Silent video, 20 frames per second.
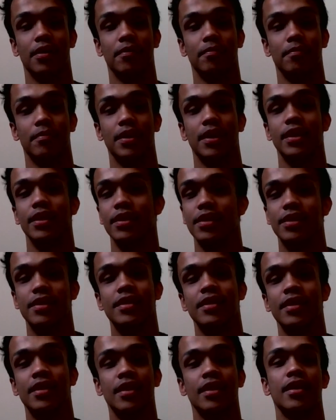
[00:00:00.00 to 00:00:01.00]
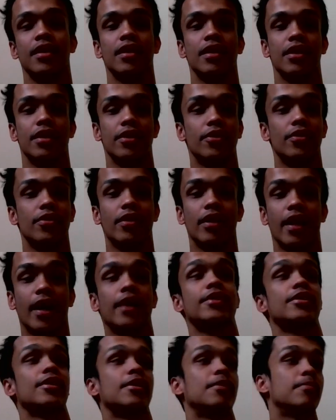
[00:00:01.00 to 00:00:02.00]
means you can
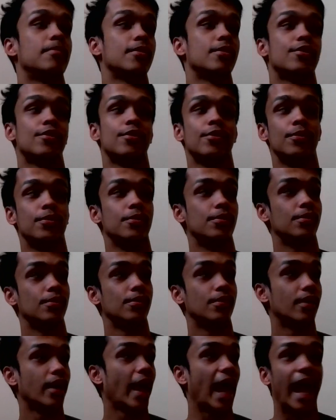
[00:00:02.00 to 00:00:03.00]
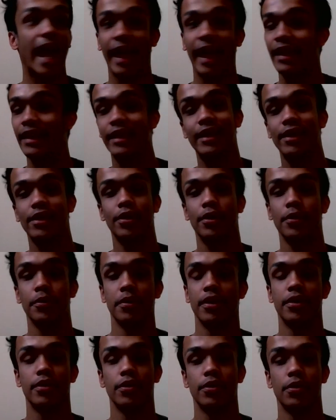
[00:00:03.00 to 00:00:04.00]
actually pursue any
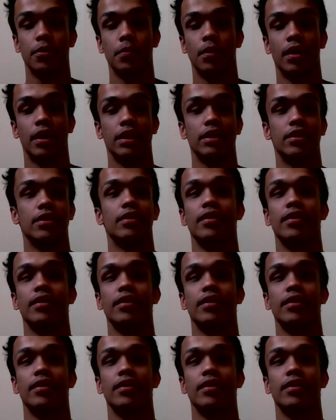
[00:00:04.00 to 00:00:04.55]
career you want.